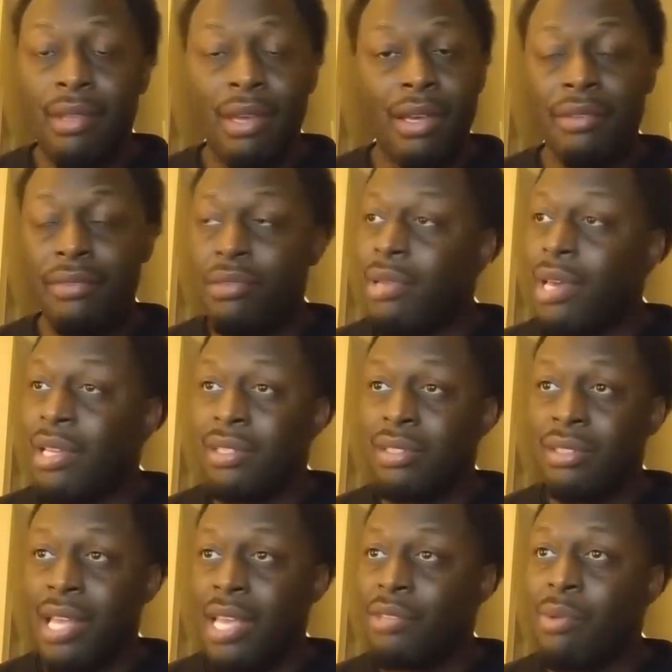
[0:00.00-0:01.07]
So if you got,
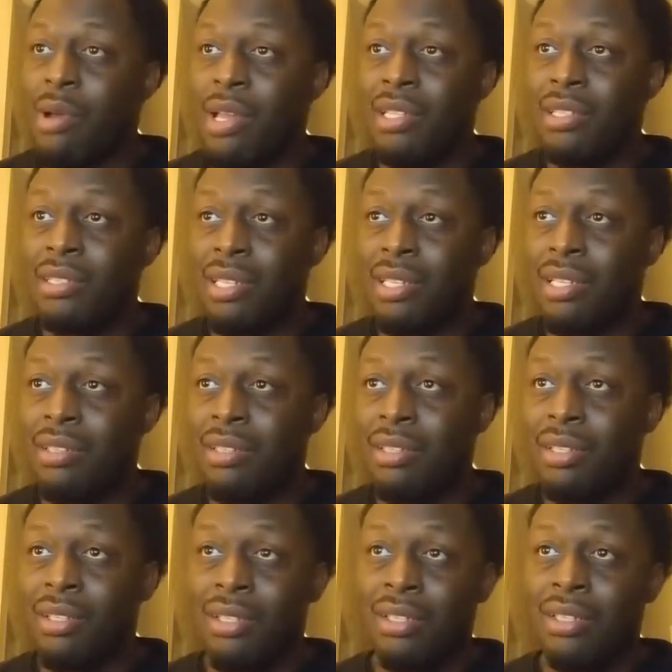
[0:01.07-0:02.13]
that's why they say
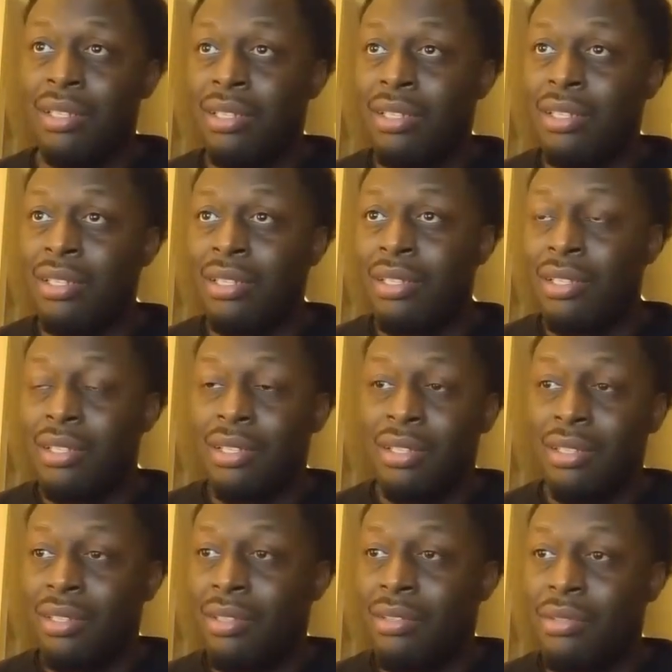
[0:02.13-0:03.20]

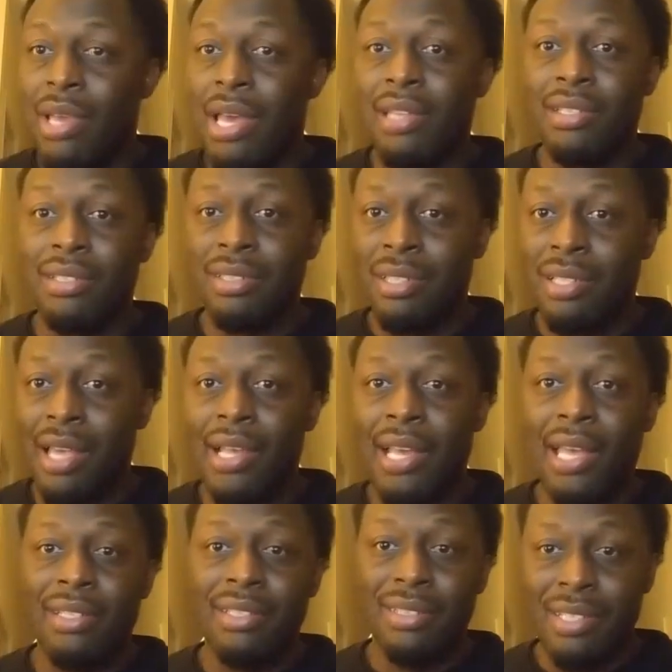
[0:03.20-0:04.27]
you got. I
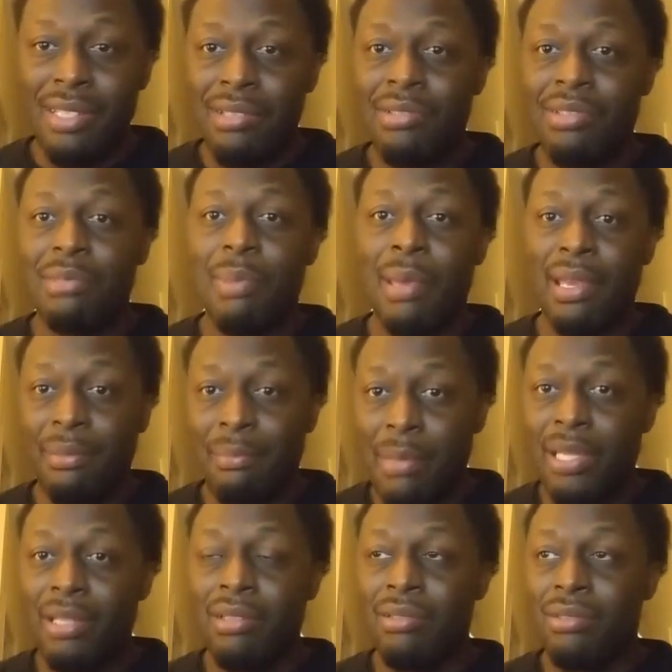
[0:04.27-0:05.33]
got the skills to pay the
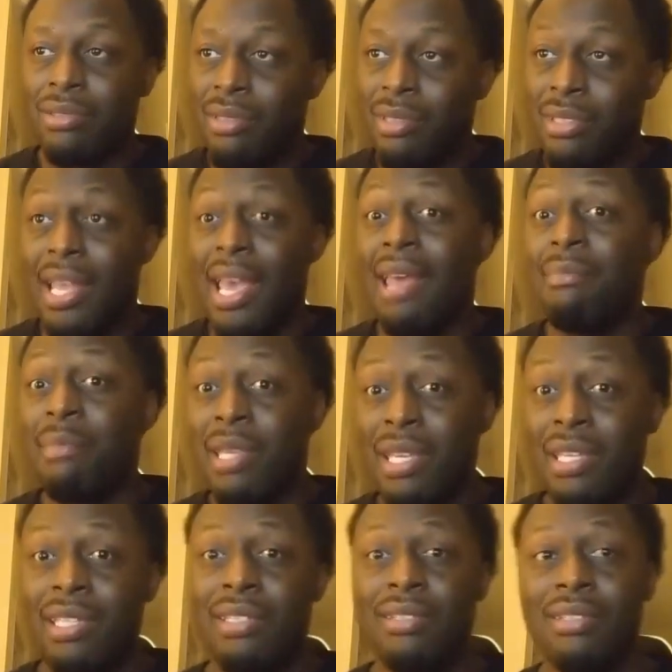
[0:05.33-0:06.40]
bills. That
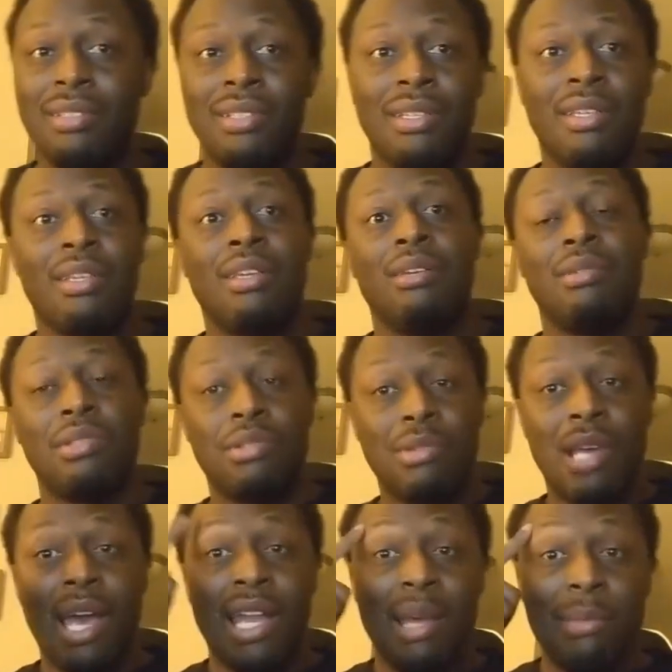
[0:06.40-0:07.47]
means what
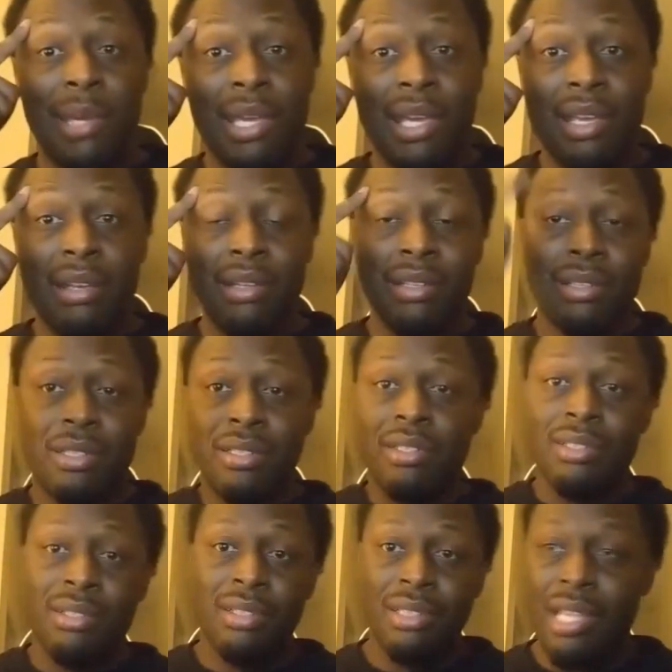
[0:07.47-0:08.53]
you got up here,
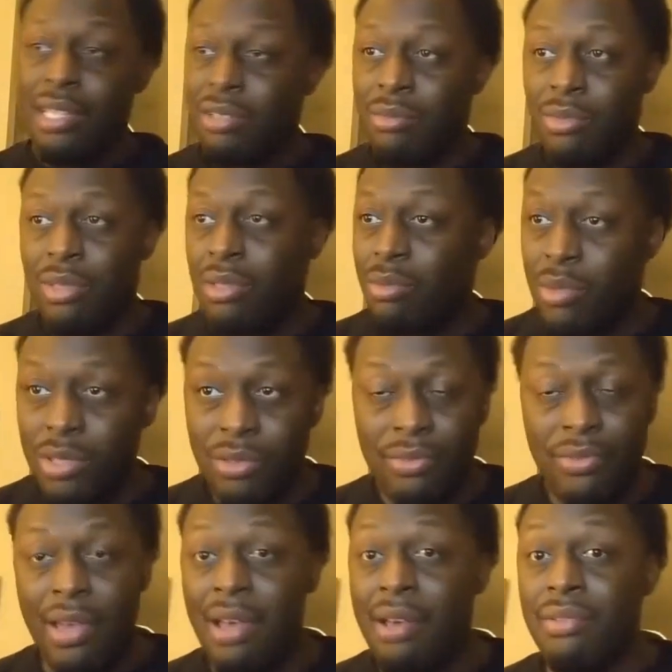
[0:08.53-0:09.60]
that's what you
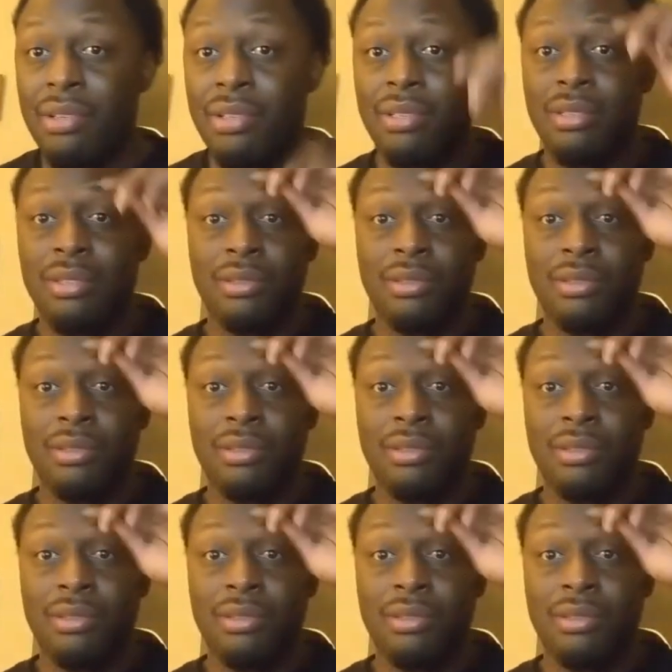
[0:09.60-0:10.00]
forever.